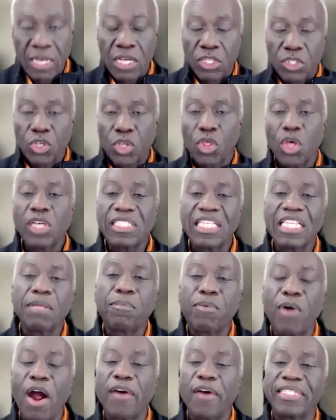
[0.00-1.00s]
So those are the
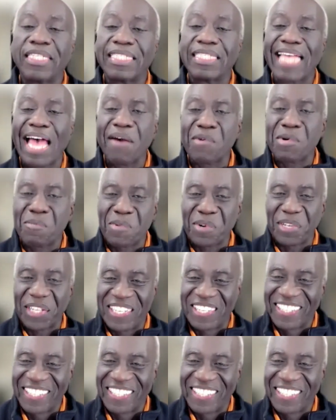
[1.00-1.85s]
priorities I would put.